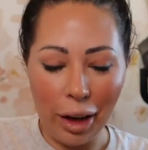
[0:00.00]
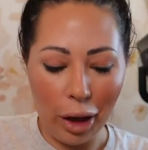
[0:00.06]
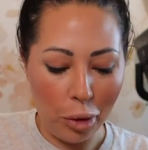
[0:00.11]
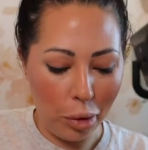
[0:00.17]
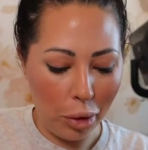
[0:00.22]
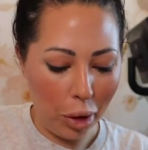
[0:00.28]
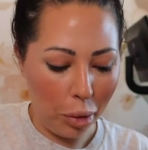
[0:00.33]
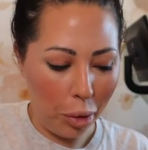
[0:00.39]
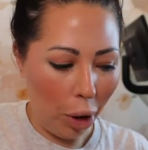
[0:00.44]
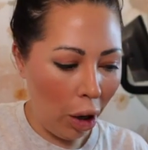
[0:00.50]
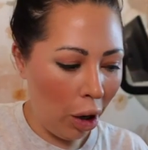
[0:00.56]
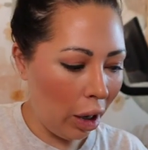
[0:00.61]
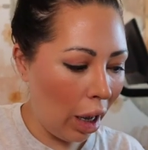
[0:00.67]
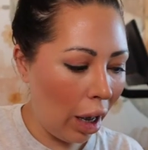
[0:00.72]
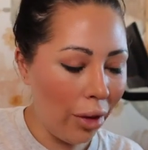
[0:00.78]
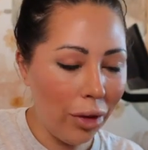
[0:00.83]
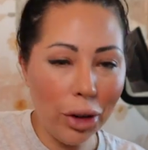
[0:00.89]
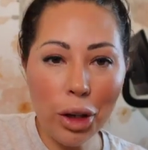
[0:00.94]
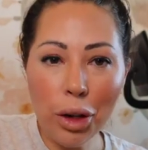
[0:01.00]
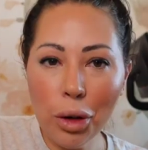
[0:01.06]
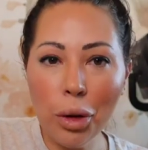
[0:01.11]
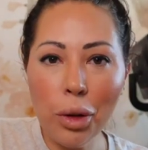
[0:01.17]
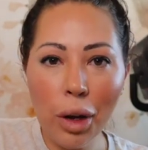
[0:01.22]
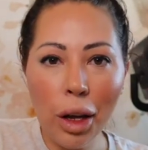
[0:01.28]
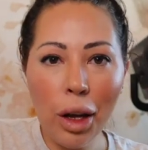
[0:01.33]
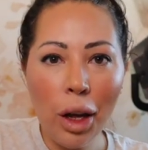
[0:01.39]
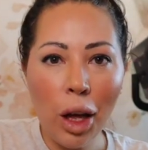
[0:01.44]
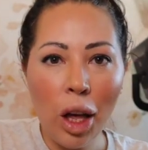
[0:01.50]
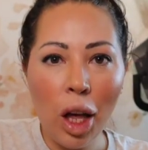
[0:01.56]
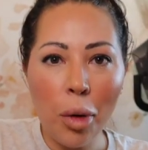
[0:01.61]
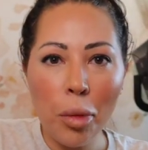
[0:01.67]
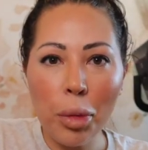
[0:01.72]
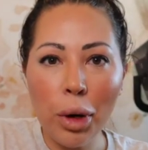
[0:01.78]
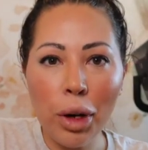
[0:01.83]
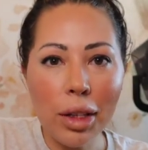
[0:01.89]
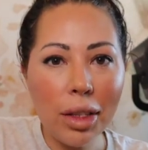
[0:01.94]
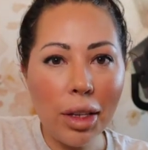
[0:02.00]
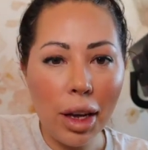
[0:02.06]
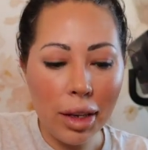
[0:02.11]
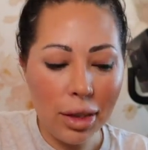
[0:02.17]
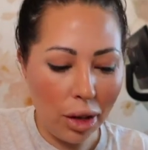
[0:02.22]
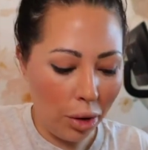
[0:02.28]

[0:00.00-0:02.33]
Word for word: like the Park Avenue Princess.